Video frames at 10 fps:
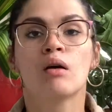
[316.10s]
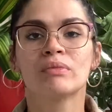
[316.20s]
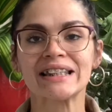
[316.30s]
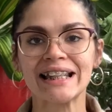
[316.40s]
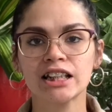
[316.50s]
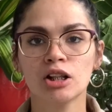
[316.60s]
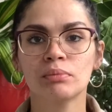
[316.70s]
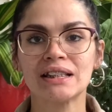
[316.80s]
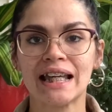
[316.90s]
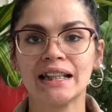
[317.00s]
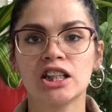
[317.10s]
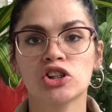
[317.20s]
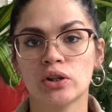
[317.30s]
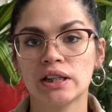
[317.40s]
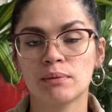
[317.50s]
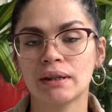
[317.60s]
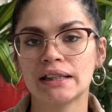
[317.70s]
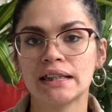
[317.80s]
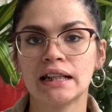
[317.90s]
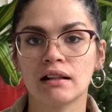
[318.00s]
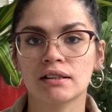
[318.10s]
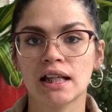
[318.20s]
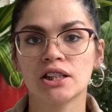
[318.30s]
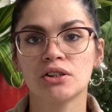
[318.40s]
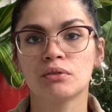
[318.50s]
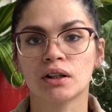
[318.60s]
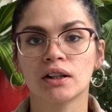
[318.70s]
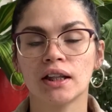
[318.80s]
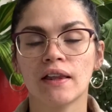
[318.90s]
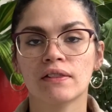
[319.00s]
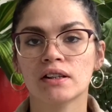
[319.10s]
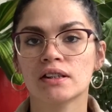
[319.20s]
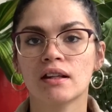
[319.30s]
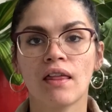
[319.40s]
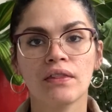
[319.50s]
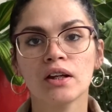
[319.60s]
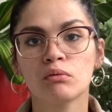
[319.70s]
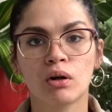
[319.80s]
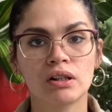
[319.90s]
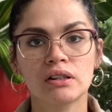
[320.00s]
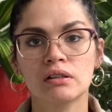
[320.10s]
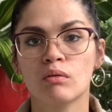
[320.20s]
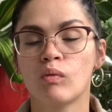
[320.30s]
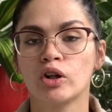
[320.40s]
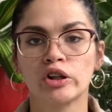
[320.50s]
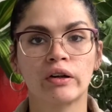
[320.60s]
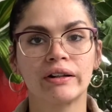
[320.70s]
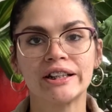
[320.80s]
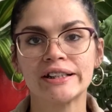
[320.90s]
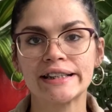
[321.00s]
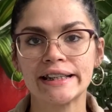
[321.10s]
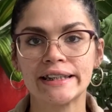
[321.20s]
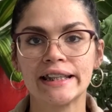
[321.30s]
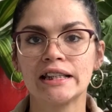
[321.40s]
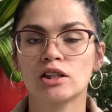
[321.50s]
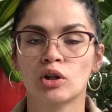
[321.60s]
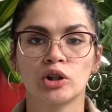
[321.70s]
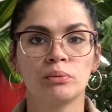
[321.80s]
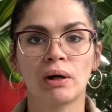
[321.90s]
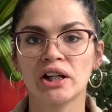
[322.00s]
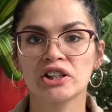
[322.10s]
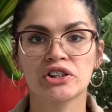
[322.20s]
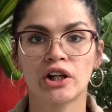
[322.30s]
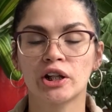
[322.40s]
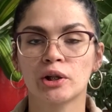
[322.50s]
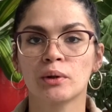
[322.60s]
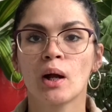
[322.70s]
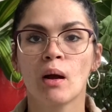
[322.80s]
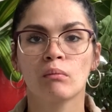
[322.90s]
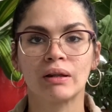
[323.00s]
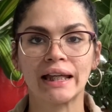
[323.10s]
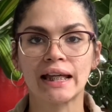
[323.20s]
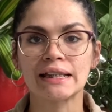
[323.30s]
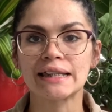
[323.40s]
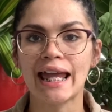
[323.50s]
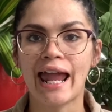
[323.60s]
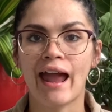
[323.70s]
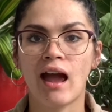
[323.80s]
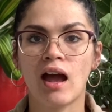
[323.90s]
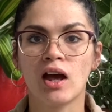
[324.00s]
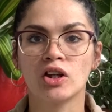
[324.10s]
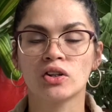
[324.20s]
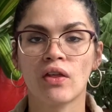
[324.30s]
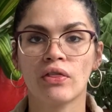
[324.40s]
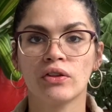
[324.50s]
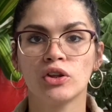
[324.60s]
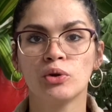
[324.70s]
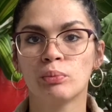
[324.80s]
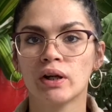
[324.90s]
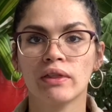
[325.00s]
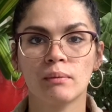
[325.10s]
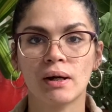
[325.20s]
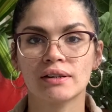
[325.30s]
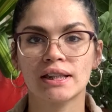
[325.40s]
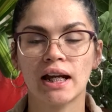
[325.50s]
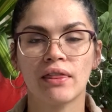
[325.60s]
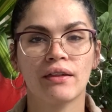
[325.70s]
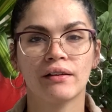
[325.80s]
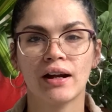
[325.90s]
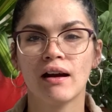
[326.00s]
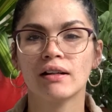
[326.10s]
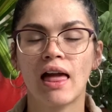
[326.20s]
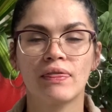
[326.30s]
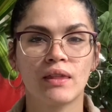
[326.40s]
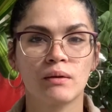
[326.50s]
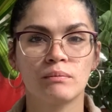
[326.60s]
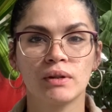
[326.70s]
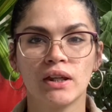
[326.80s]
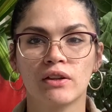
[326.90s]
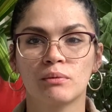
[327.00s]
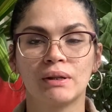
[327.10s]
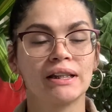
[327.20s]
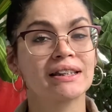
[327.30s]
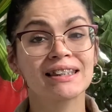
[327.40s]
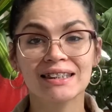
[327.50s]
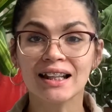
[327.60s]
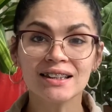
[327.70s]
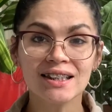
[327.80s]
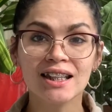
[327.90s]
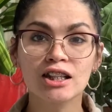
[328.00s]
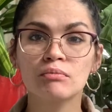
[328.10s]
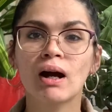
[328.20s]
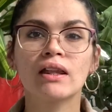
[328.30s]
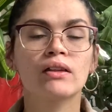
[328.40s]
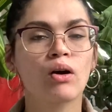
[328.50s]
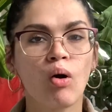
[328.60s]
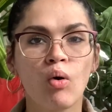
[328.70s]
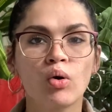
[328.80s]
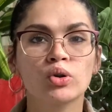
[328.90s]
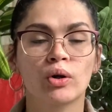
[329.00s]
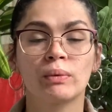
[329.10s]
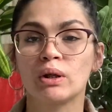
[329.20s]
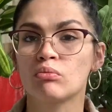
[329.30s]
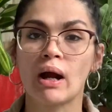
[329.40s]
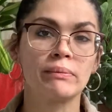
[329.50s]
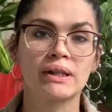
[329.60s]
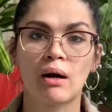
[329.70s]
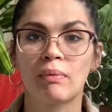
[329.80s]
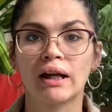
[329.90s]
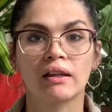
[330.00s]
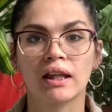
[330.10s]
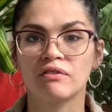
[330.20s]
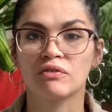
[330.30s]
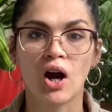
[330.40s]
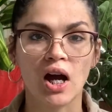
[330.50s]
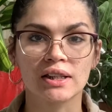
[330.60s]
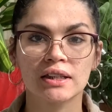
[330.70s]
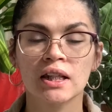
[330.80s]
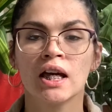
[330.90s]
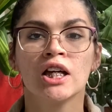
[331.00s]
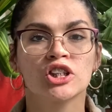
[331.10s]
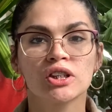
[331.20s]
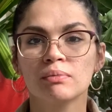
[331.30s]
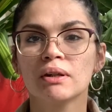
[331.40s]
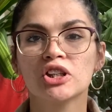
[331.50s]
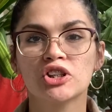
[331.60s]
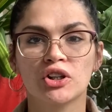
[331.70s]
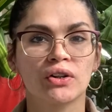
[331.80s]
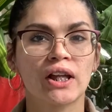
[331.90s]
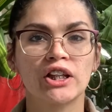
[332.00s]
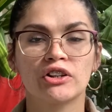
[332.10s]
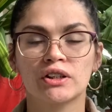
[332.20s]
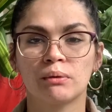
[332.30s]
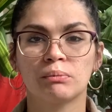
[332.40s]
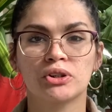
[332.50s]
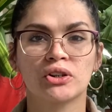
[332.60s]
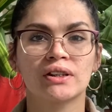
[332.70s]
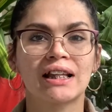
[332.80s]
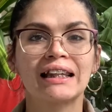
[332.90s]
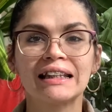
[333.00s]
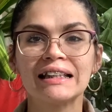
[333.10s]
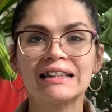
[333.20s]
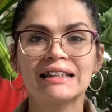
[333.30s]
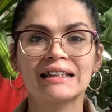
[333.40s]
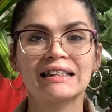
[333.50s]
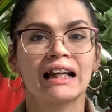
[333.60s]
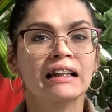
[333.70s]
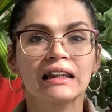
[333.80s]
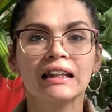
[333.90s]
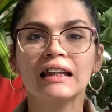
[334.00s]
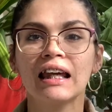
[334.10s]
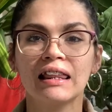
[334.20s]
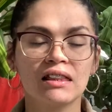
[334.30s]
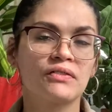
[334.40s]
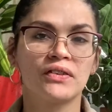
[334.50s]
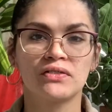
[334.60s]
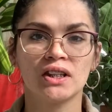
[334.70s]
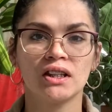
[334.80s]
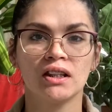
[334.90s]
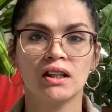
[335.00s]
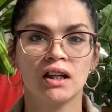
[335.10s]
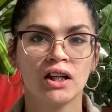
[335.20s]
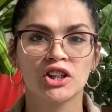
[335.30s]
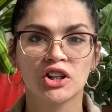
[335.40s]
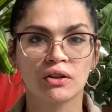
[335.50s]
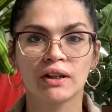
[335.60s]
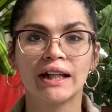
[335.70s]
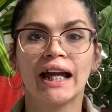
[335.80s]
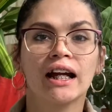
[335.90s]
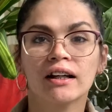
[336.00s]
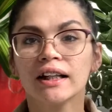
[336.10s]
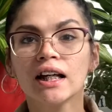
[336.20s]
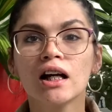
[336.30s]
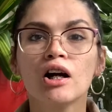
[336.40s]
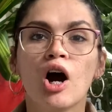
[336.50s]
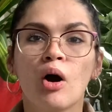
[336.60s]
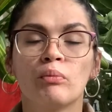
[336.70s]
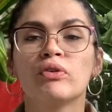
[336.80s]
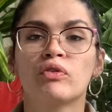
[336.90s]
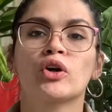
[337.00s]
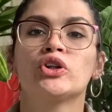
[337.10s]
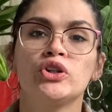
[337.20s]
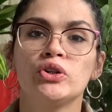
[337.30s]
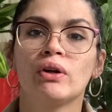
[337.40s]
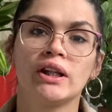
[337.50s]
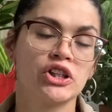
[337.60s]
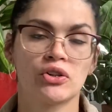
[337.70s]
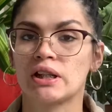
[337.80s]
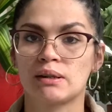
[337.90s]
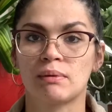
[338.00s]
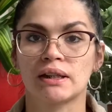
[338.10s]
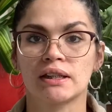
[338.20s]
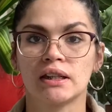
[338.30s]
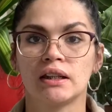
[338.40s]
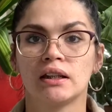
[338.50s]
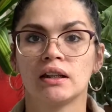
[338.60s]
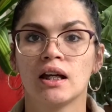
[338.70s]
Mistake number 10 is transplanting outside too early. There's nothing worse when you're growing your seedlings or you buy your starter plants and you putting them outside in the ground and them either being stunted by the cold or being wiped out by a late frost. Just make sure that your temperature is at least steadily in the 50 degree area before you do any transplanting